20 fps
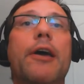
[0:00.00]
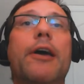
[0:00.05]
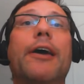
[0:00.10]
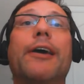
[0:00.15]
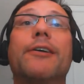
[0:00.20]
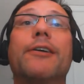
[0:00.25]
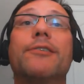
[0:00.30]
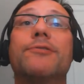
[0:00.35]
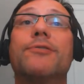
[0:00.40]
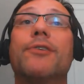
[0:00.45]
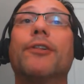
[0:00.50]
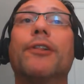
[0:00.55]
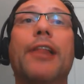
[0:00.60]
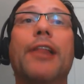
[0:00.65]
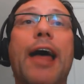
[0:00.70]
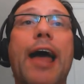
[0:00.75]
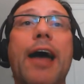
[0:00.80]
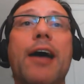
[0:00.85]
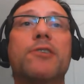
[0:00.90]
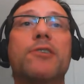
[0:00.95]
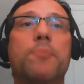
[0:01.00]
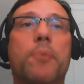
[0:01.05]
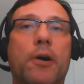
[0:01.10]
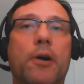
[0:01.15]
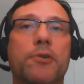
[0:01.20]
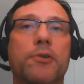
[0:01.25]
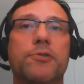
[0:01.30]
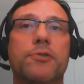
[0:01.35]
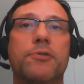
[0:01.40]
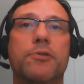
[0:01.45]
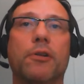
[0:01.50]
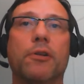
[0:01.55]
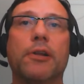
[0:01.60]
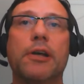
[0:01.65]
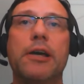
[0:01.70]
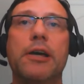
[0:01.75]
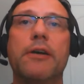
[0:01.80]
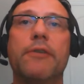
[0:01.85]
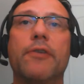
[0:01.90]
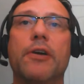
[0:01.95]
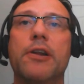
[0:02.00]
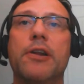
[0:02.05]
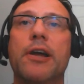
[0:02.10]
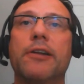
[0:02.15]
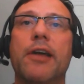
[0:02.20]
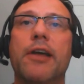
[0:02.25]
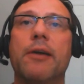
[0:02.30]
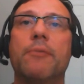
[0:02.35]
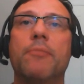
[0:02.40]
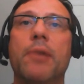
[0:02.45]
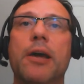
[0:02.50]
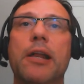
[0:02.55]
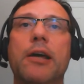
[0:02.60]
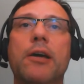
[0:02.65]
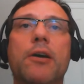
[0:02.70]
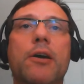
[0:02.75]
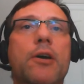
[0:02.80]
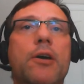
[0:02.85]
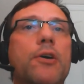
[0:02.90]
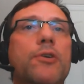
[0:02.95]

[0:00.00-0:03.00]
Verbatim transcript: is the last person to leave a nicknamed meeting.